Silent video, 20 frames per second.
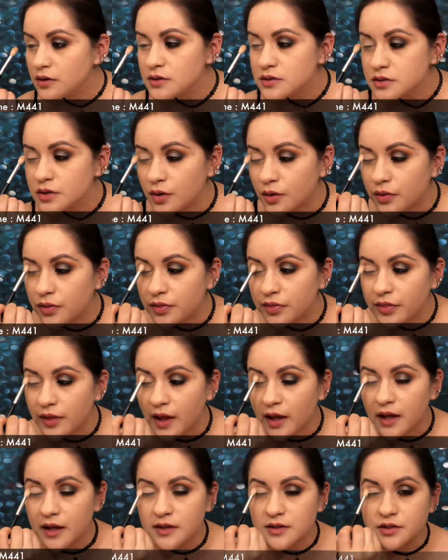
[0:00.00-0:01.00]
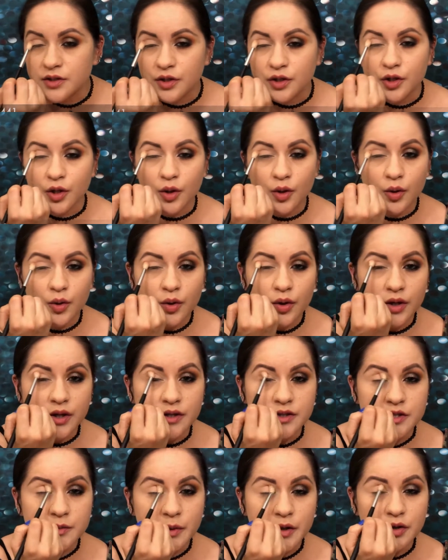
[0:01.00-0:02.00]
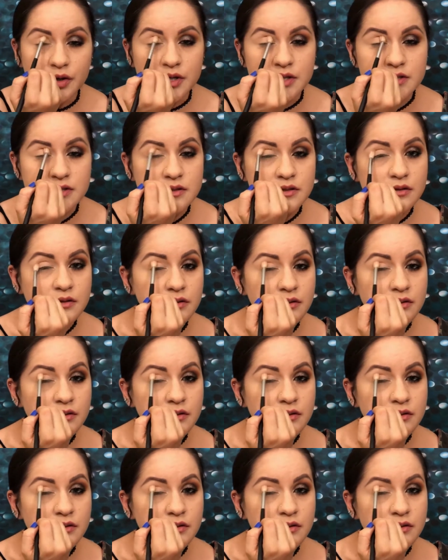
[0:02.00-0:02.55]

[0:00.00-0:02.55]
So that is gonna go into my crease.